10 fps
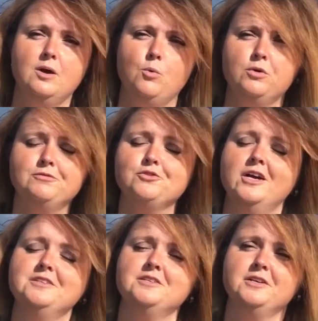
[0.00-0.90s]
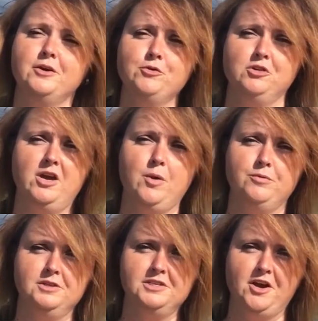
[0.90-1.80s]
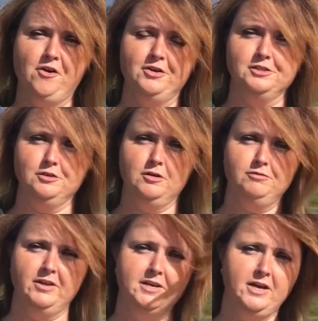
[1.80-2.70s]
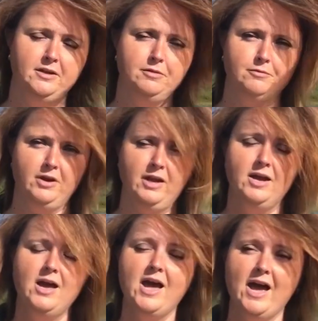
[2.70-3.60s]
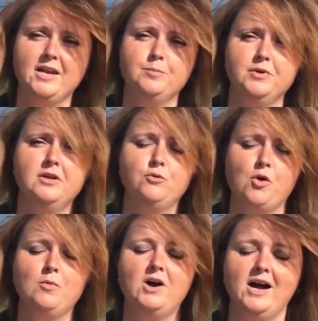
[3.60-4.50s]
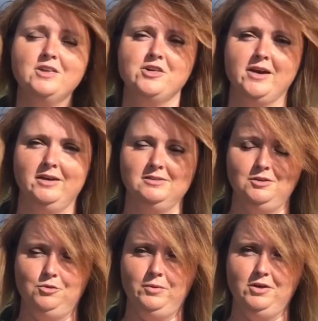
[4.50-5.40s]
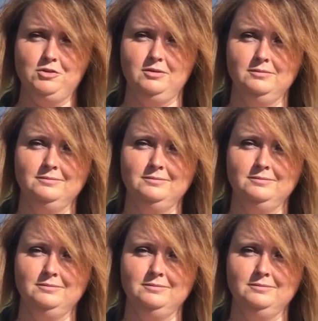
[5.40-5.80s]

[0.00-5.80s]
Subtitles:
would have tried to negotiate with the terrorists on Flight 93 had it been a normal hijacking situation.